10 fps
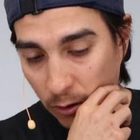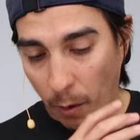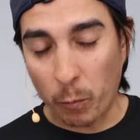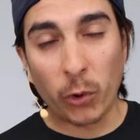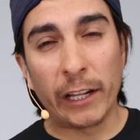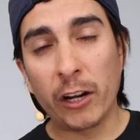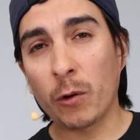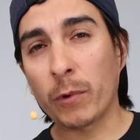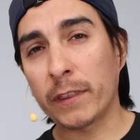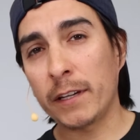You know, I'm really
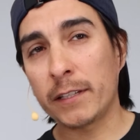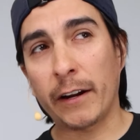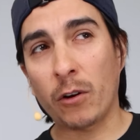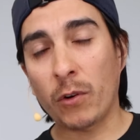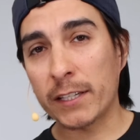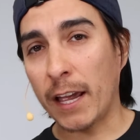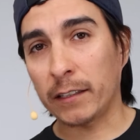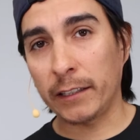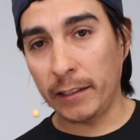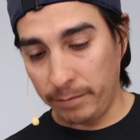good with these. I know
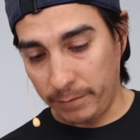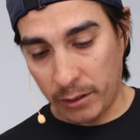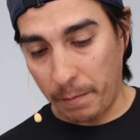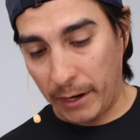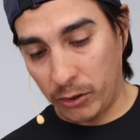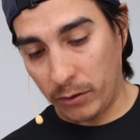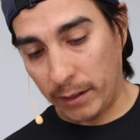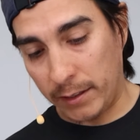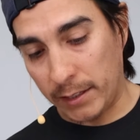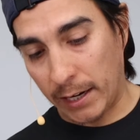exactly to make sure
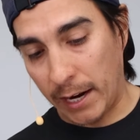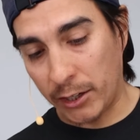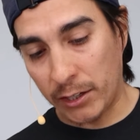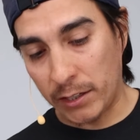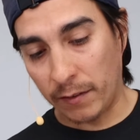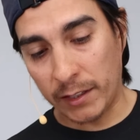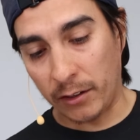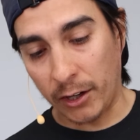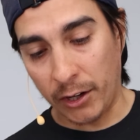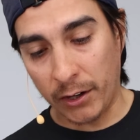that these connections,
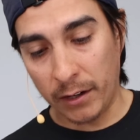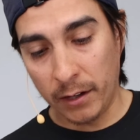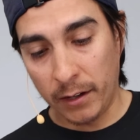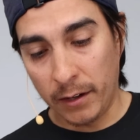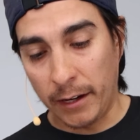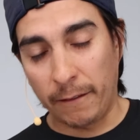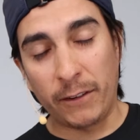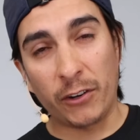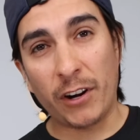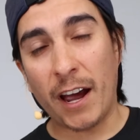everything are good.
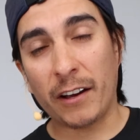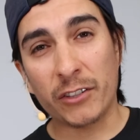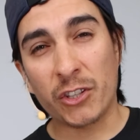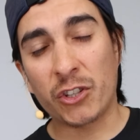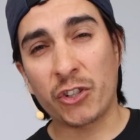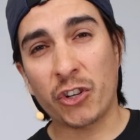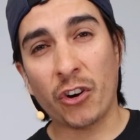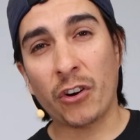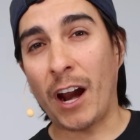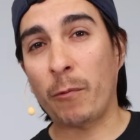If you're not
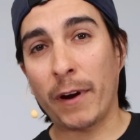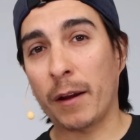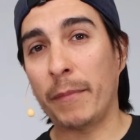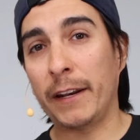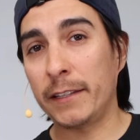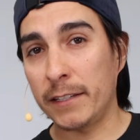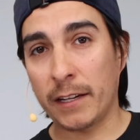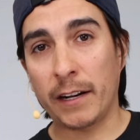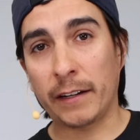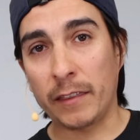sure, I recommend
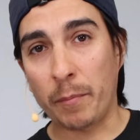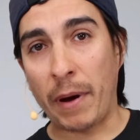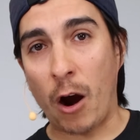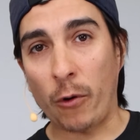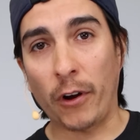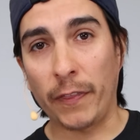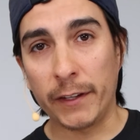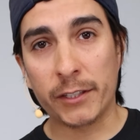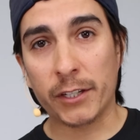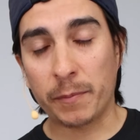disconnecting the power on
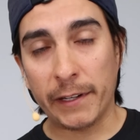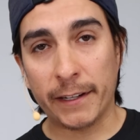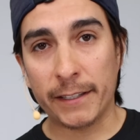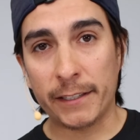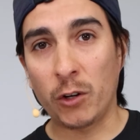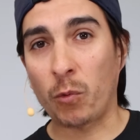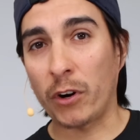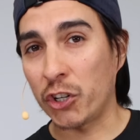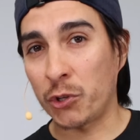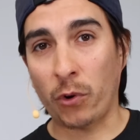this just because you don't
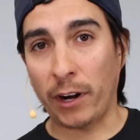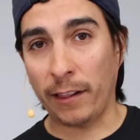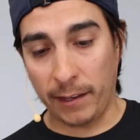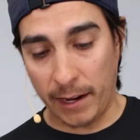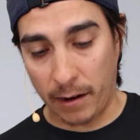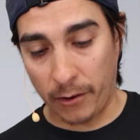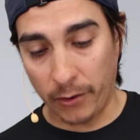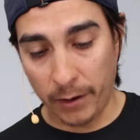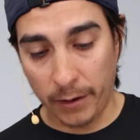want to short anything out.